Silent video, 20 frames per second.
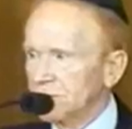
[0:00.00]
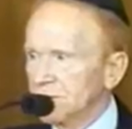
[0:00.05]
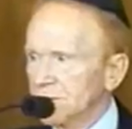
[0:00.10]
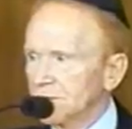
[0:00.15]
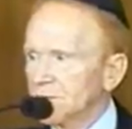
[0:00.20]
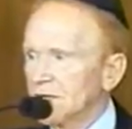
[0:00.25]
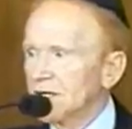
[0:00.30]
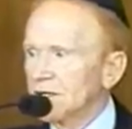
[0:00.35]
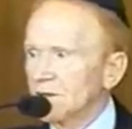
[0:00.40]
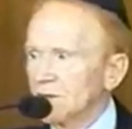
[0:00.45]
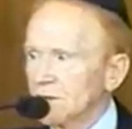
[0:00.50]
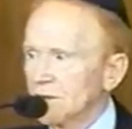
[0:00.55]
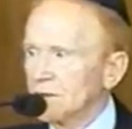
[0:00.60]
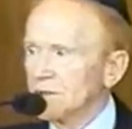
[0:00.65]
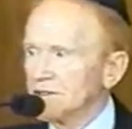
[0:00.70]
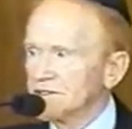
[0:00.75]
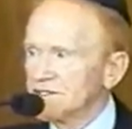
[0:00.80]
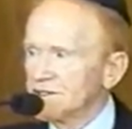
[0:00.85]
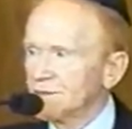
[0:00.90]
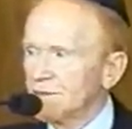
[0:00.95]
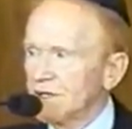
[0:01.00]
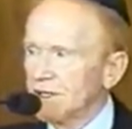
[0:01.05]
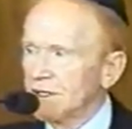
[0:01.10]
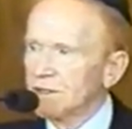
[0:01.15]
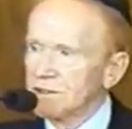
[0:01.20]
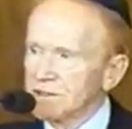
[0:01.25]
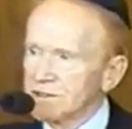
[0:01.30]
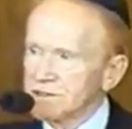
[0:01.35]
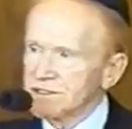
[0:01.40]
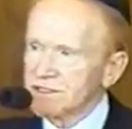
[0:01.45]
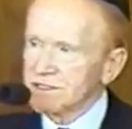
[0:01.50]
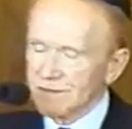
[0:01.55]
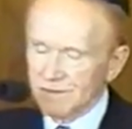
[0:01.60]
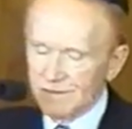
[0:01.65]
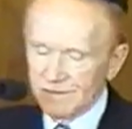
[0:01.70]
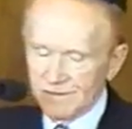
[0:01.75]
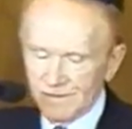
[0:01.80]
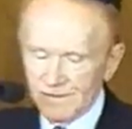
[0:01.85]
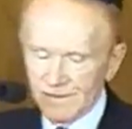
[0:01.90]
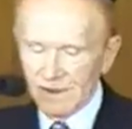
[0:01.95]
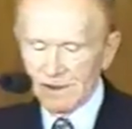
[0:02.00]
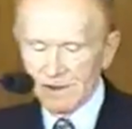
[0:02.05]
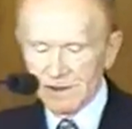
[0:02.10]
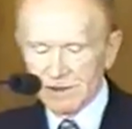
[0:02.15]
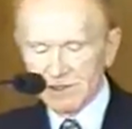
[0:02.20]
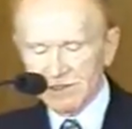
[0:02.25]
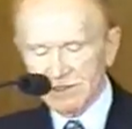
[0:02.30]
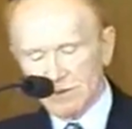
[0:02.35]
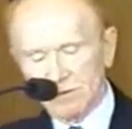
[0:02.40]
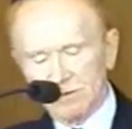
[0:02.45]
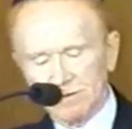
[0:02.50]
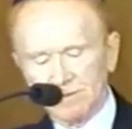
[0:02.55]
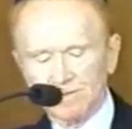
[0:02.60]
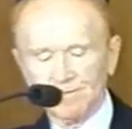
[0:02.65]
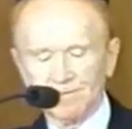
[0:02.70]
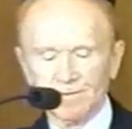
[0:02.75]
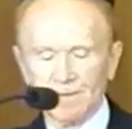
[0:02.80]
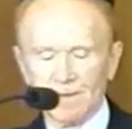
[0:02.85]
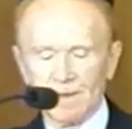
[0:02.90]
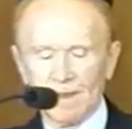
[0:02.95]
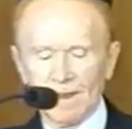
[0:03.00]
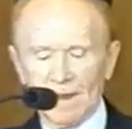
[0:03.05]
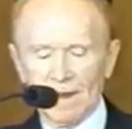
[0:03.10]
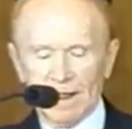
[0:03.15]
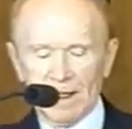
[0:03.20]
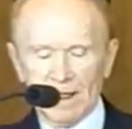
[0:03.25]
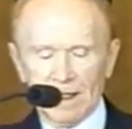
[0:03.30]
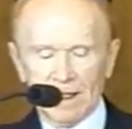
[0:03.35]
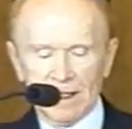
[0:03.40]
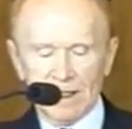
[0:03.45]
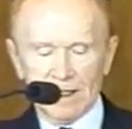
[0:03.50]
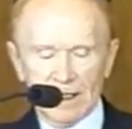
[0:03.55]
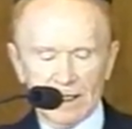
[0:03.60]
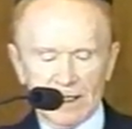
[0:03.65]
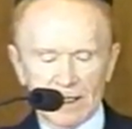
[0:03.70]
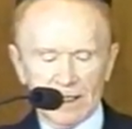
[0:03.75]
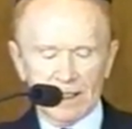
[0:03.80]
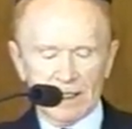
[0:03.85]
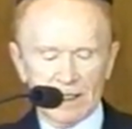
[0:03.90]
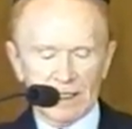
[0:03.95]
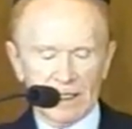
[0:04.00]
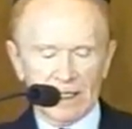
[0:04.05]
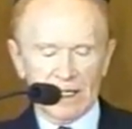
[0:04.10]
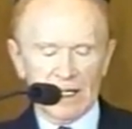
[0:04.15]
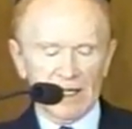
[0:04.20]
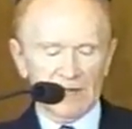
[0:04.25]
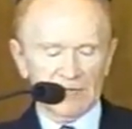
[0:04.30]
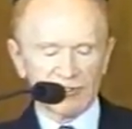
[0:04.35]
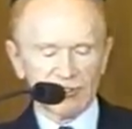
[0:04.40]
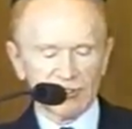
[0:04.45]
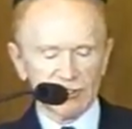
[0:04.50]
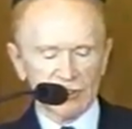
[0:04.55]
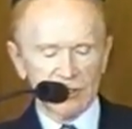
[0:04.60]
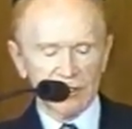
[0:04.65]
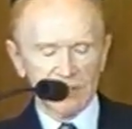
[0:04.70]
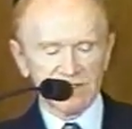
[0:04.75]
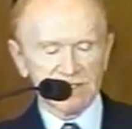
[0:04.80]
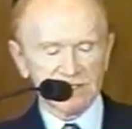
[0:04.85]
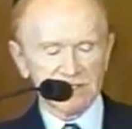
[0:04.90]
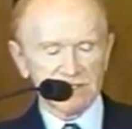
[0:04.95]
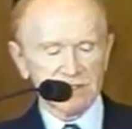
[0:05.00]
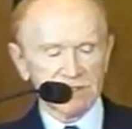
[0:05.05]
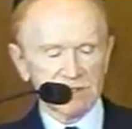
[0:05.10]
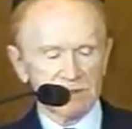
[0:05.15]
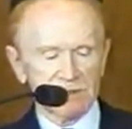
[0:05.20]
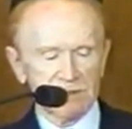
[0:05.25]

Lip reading: this afternoon by all the speakers. So, I have